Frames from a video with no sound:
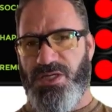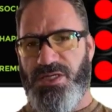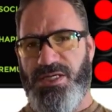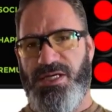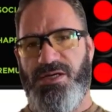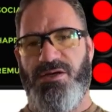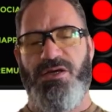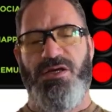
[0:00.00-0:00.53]

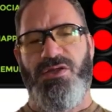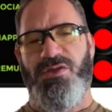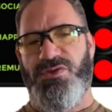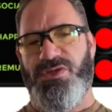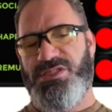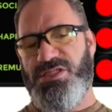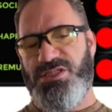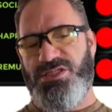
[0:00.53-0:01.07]
Now,
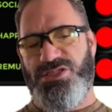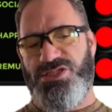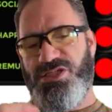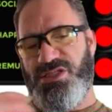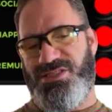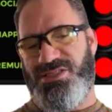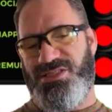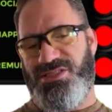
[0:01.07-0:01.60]
this is
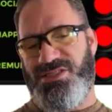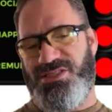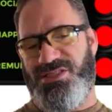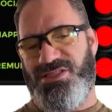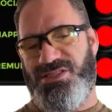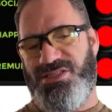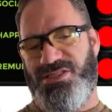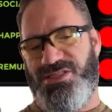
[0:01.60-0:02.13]
just
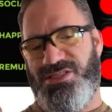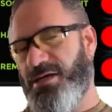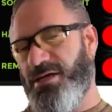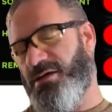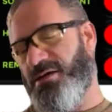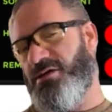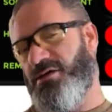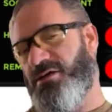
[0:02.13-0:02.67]

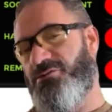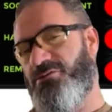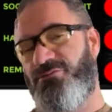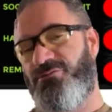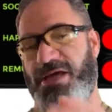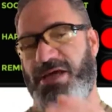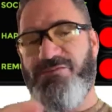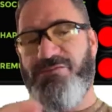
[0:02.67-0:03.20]
a
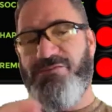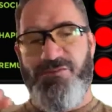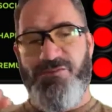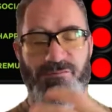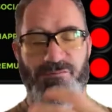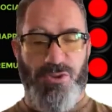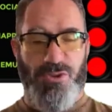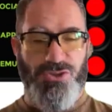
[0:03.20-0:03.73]
flavor
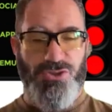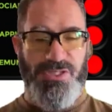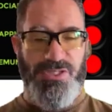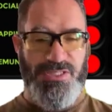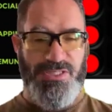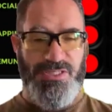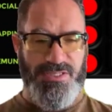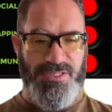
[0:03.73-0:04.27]
of what you can
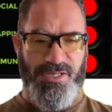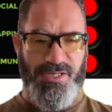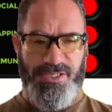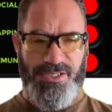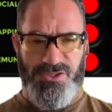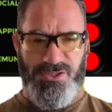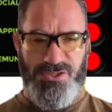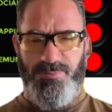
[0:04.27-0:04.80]
design
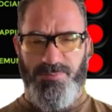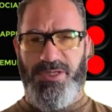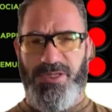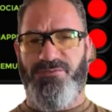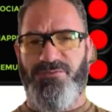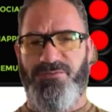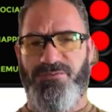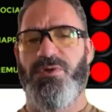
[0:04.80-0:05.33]
into the
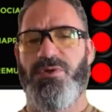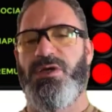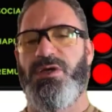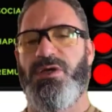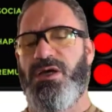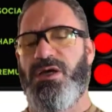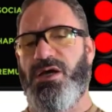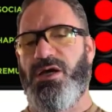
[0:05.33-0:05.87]
platform
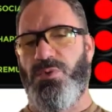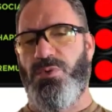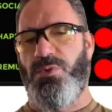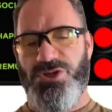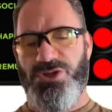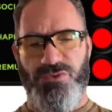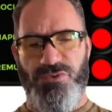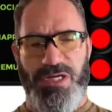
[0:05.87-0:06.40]

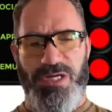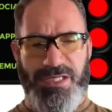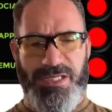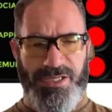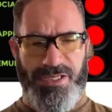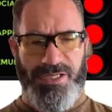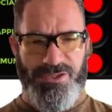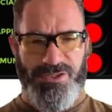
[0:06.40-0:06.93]
when you really
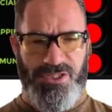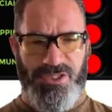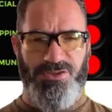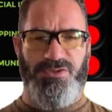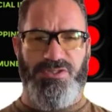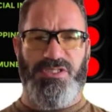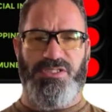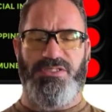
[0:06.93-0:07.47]
get into
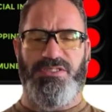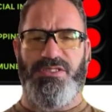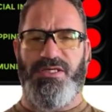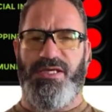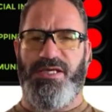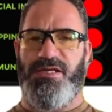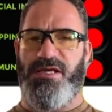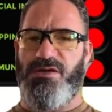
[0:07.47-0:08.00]
KEY360.
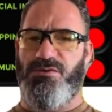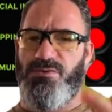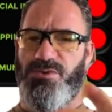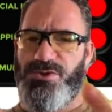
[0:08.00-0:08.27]
And